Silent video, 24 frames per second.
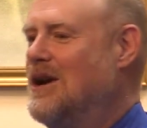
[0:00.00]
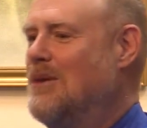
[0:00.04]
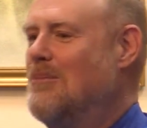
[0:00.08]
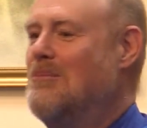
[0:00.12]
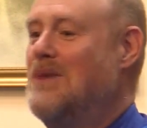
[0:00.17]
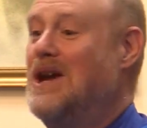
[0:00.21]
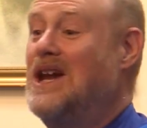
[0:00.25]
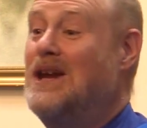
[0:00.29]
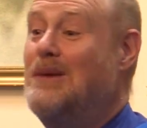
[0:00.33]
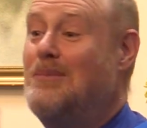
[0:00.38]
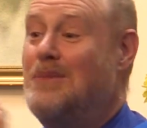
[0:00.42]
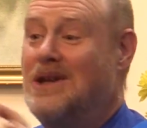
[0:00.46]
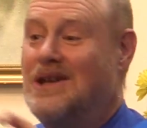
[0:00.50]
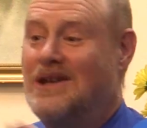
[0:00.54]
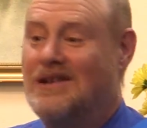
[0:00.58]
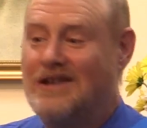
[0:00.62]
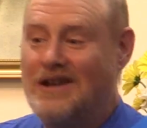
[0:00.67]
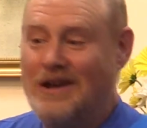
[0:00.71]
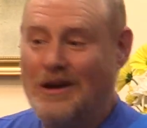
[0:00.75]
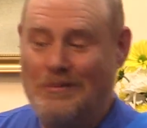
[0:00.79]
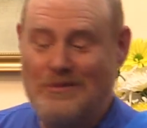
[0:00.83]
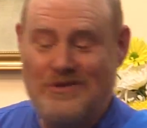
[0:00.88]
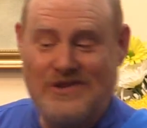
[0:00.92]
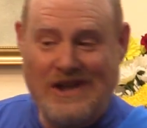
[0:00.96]
Maybe it
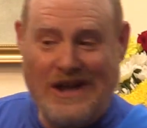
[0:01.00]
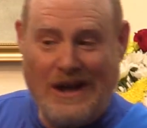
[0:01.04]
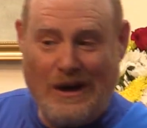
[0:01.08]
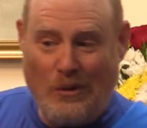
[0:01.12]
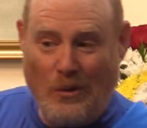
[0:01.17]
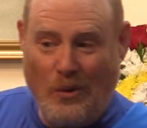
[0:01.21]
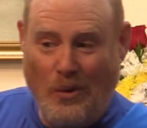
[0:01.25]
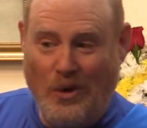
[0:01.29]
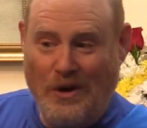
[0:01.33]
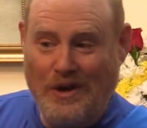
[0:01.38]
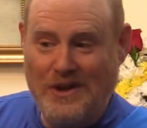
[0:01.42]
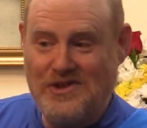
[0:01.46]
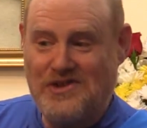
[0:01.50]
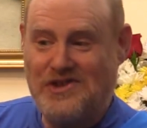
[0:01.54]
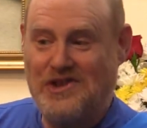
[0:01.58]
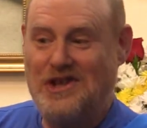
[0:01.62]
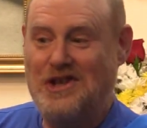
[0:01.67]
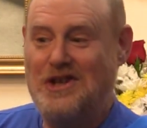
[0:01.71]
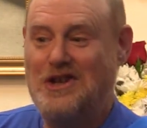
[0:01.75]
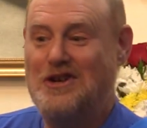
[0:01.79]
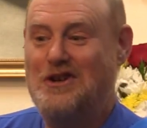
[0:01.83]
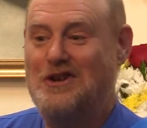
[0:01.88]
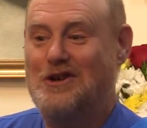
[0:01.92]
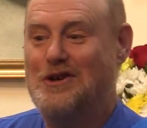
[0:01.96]
comes out once a
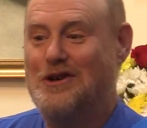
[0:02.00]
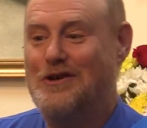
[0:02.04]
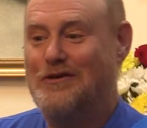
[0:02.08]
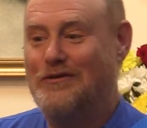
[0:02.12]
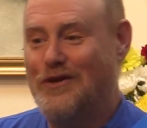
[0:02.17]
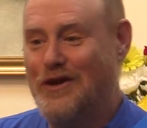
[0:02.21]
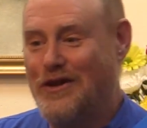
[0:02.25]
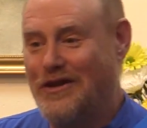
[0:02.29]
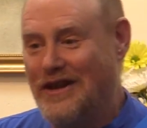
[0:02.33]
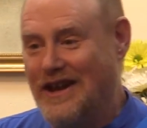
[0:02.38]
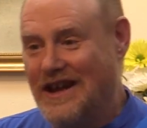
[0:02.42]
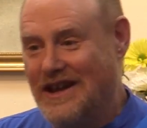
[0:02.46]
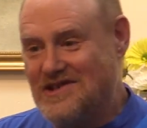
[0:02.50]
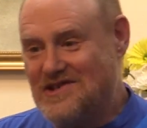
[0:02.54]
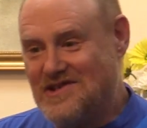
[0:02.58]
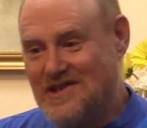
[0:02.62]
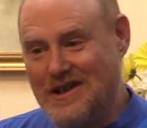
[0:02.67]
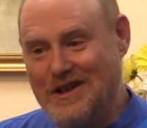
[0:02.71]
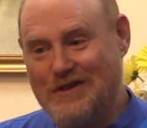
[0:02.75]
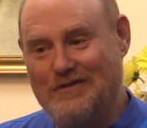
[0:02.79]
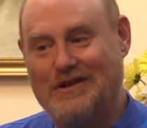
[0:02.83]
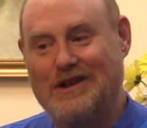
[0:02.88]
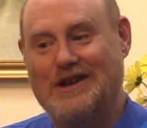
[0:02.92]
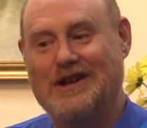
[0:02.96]
year for
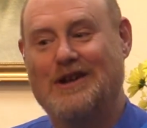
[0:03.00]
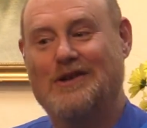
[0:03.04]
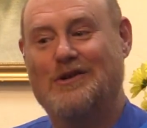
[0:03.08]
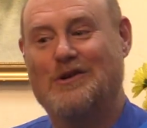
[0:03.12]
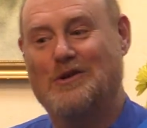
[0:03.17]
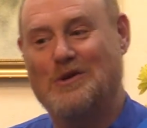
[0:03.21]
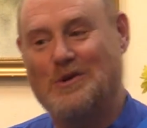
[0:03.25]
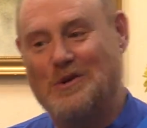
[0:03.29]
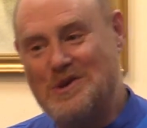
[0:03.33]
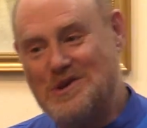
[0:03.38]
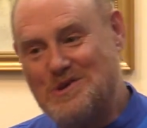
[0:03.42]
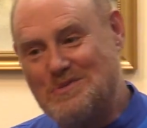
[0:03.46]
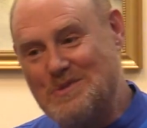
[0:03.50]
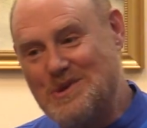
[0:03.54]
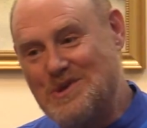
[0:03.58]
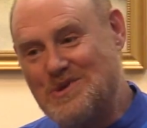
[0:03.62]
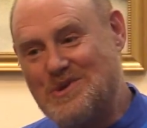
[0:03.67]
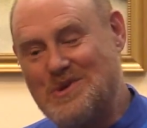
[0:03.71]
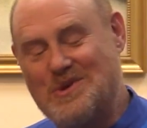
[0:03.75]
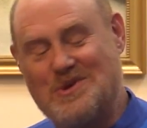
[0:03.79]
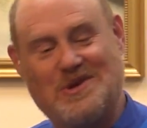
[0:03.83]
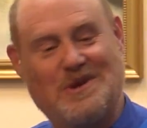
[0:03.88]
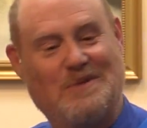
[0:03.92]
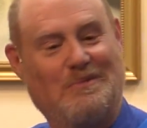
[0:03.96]
Thanksgiving or
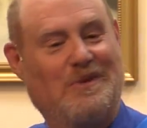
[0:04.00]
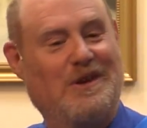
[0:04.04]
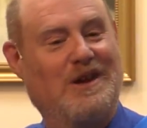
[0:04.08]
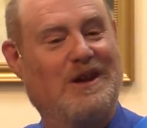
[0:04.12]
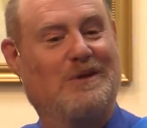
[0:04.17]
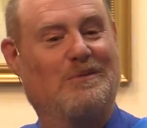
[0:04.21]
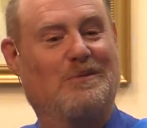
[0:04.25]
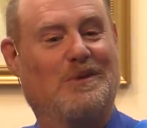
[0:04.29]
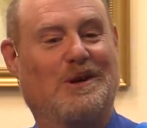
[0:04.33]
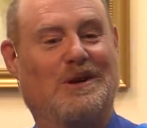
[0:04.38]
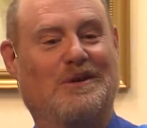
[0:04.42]
Christmas or something,